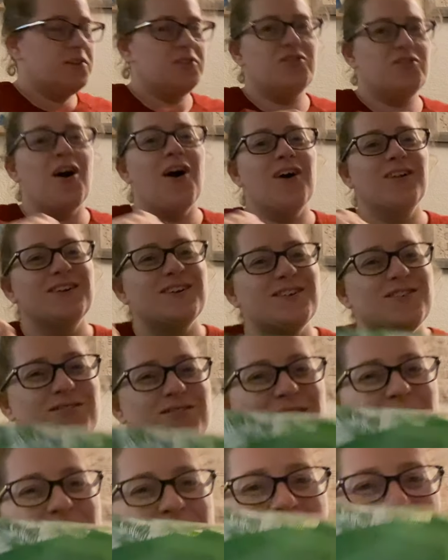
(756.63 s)
Dollar
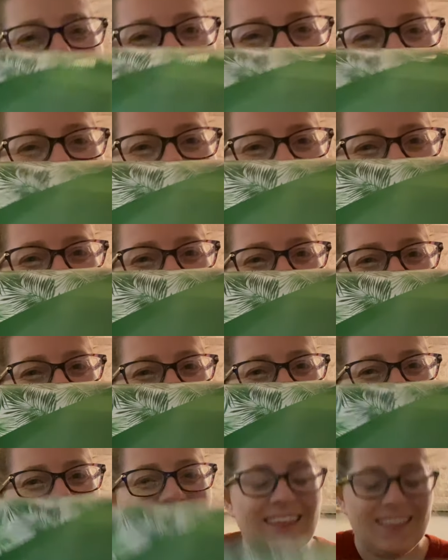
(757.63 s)
Tree bag
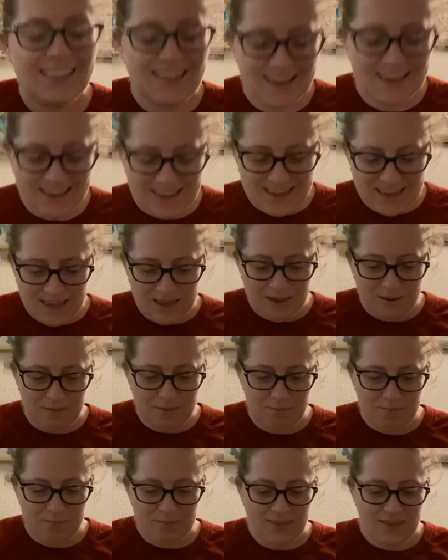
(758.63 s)
that
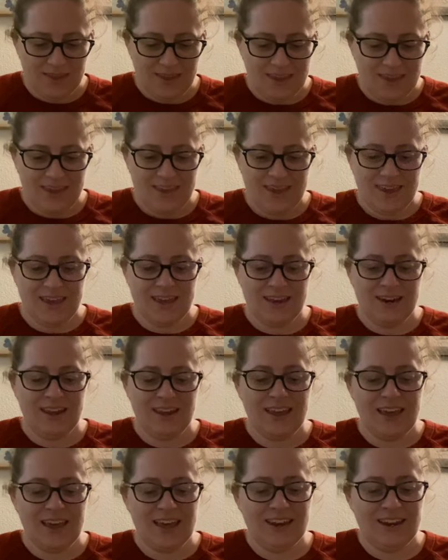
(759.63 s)
came, and
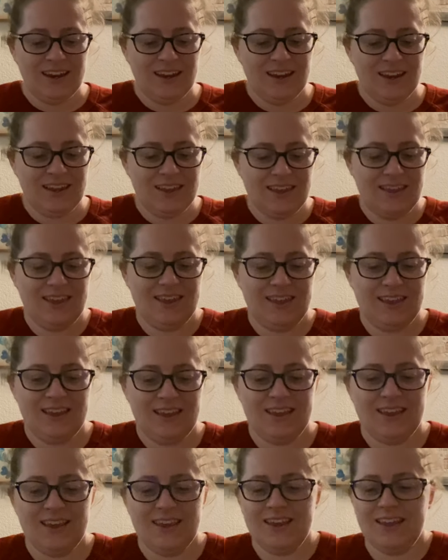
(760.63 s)
again, it
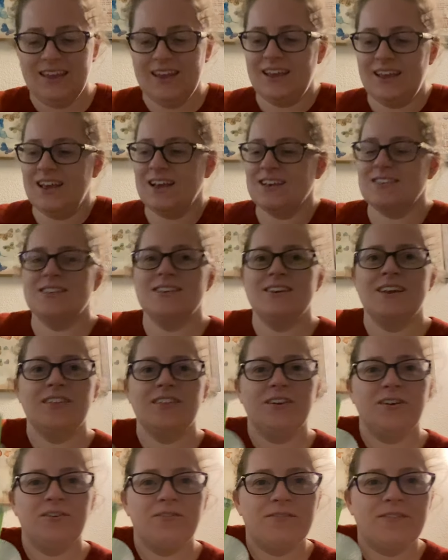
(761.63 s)
has
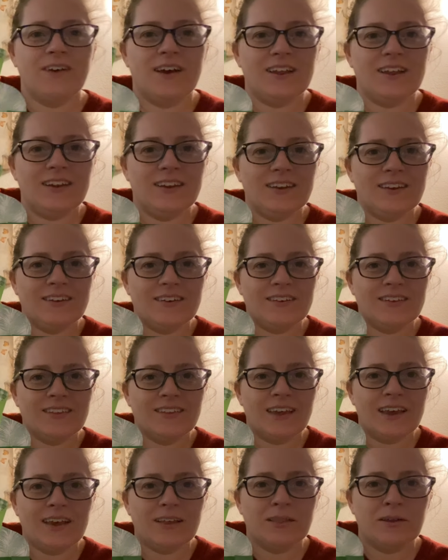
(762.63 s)
another fun,
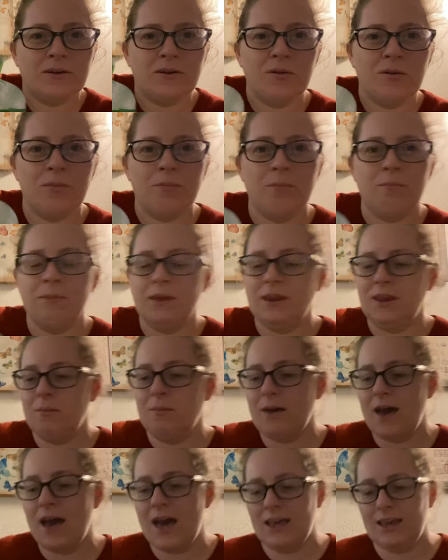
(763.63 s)
like, little mini
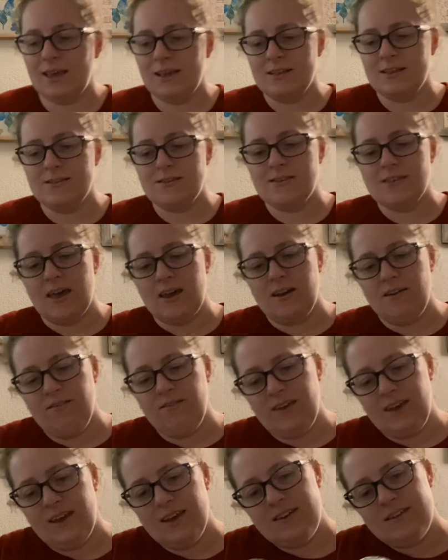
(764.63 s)
bag inside of
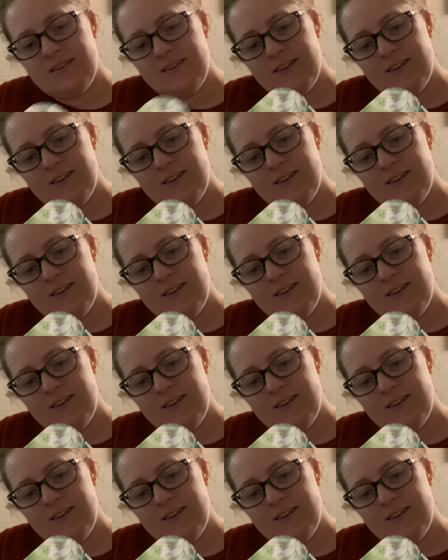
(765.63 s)
it.